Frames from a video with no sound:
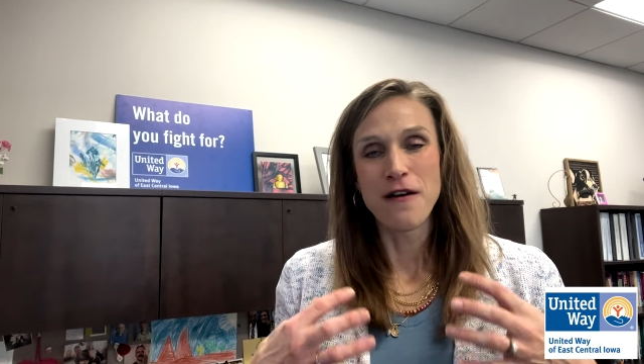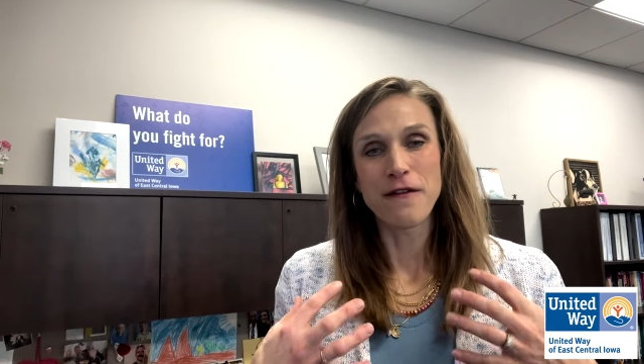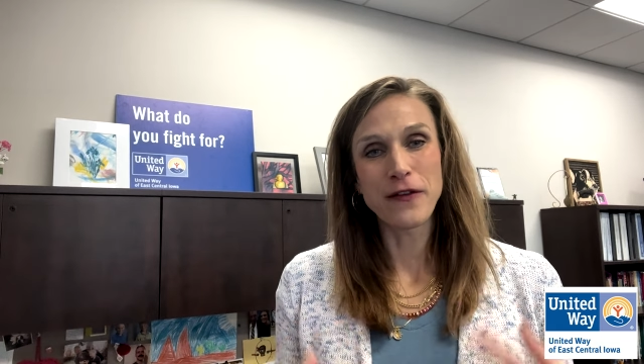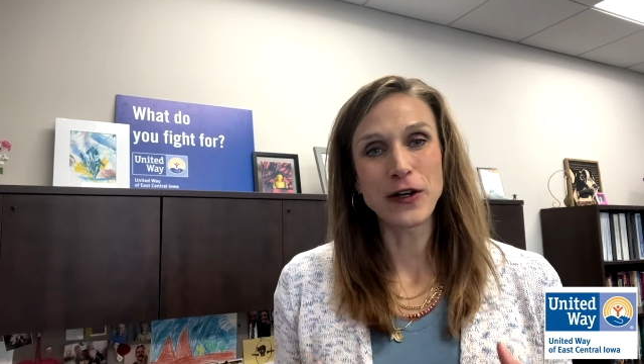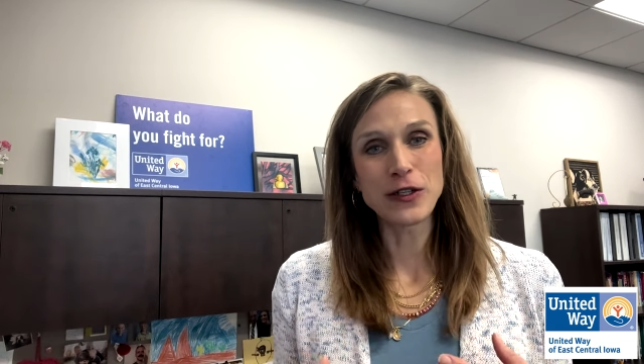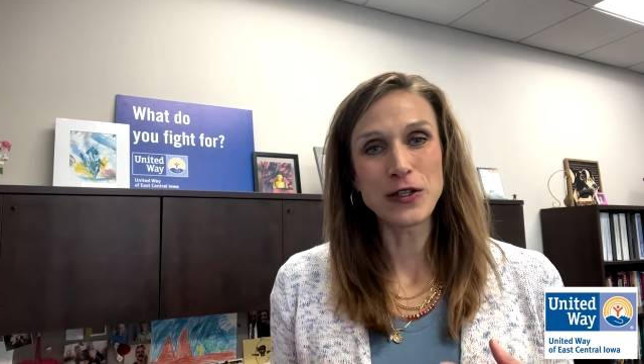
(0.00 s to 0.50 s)

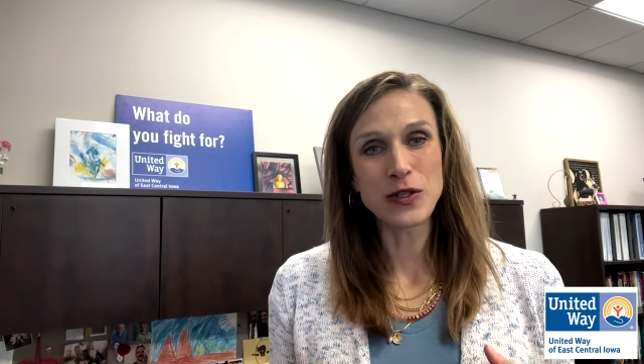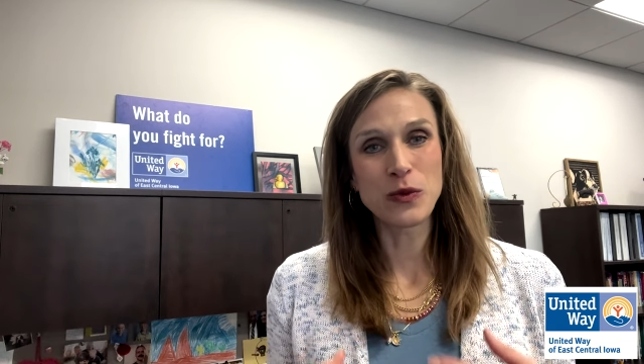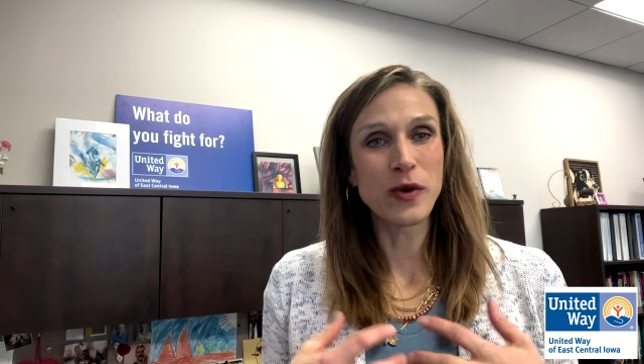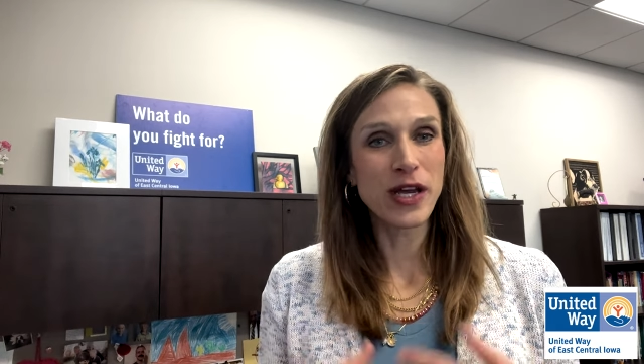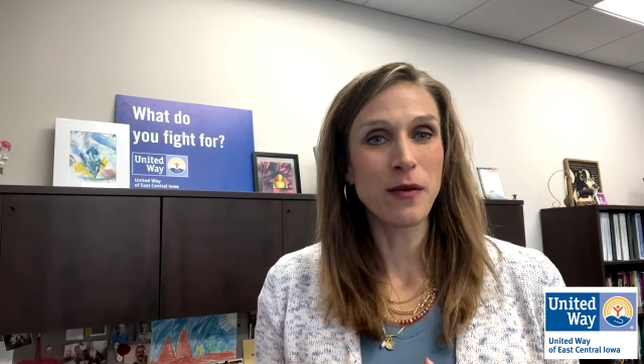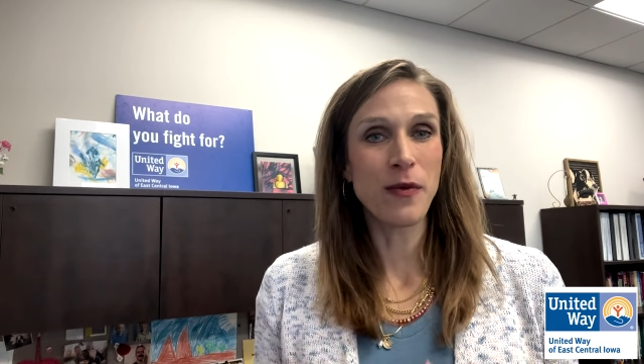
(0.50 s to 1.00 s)
First,
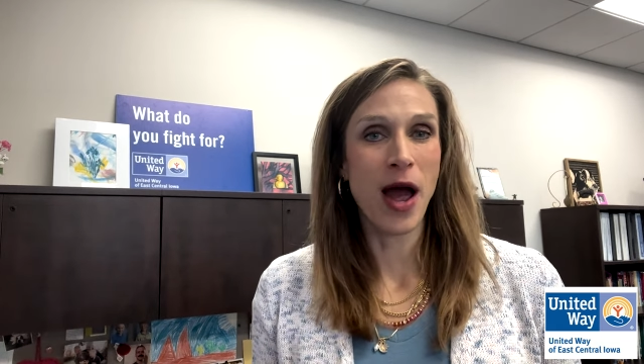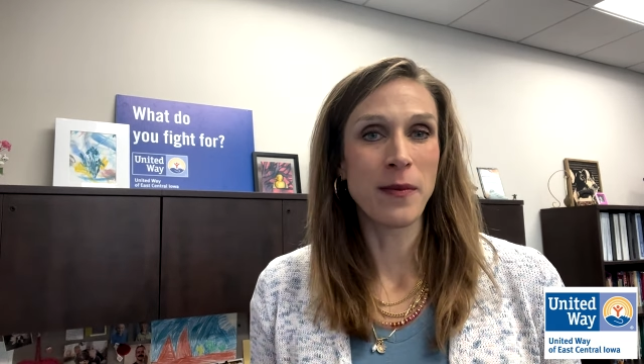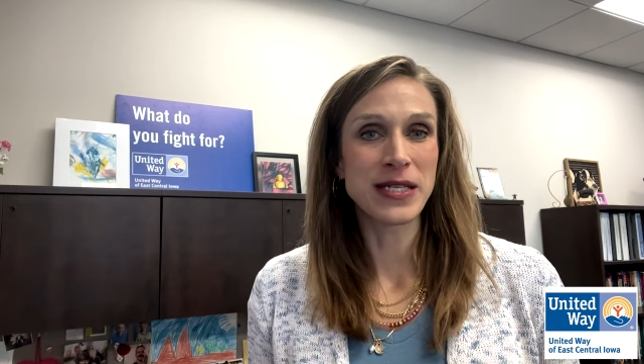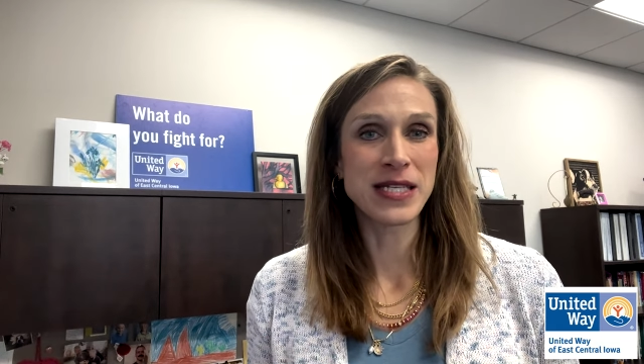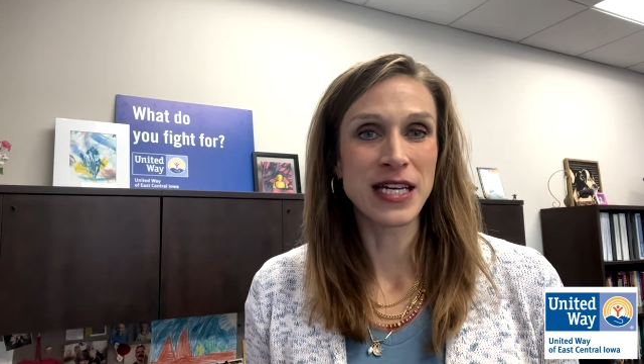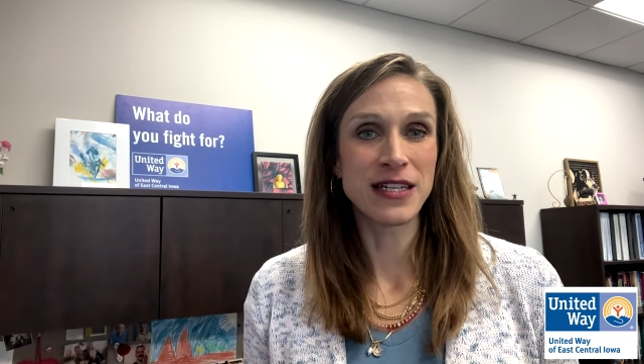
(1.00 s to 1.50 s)
we are
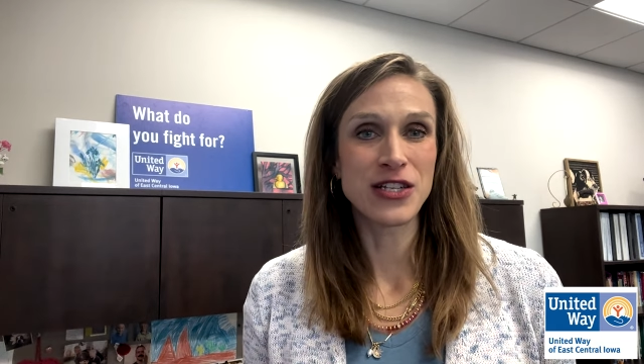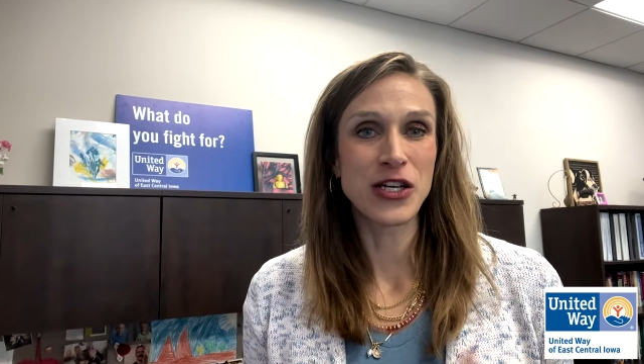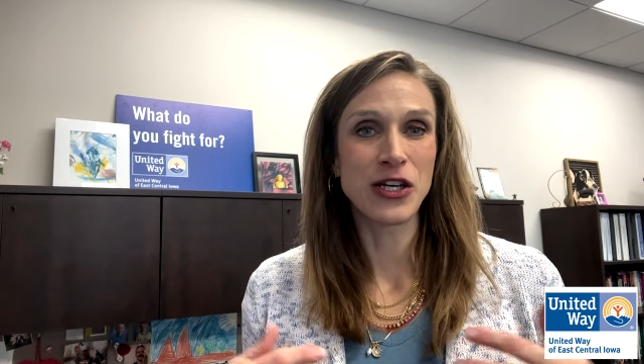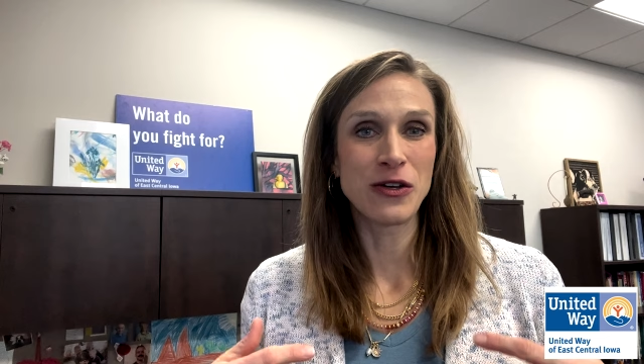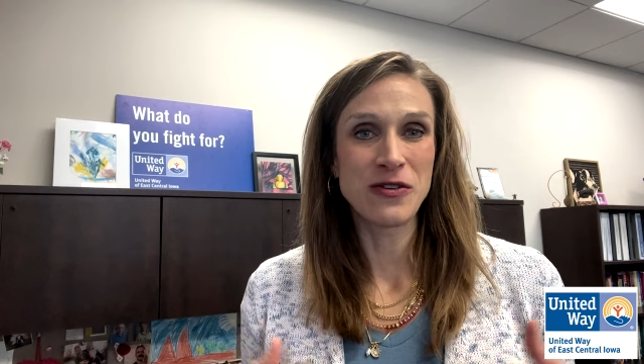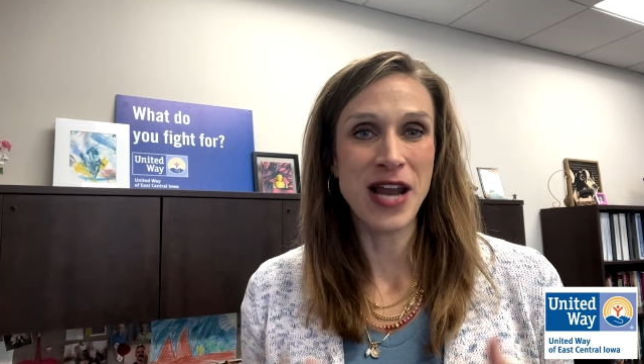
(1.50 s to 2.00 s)
promising to
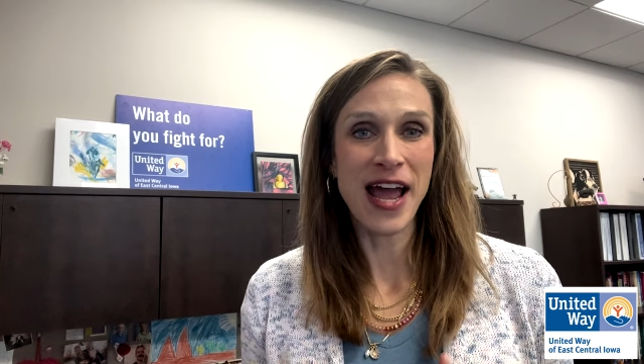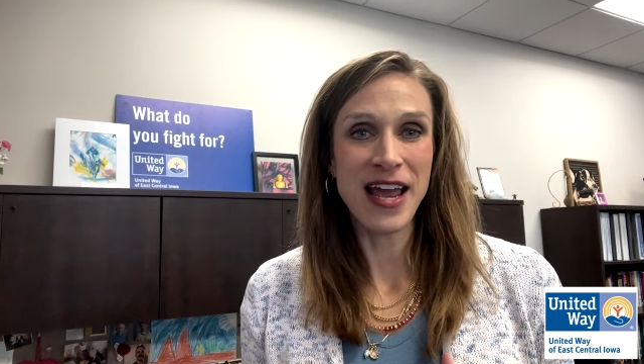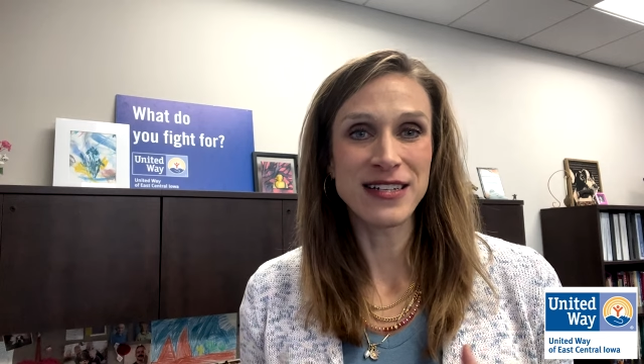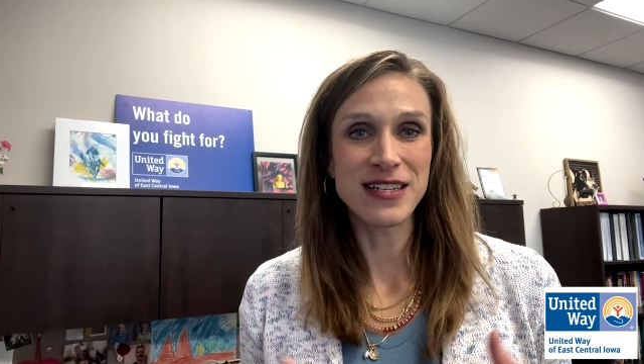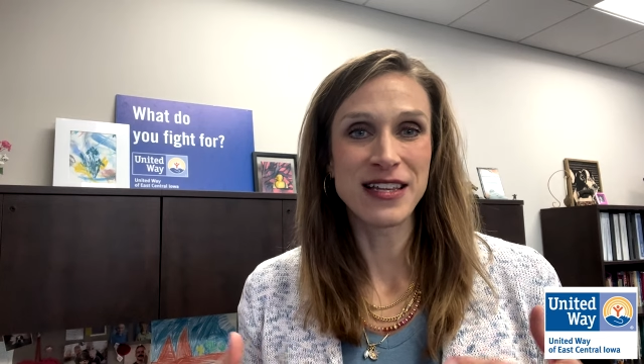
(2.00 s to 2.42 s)
unite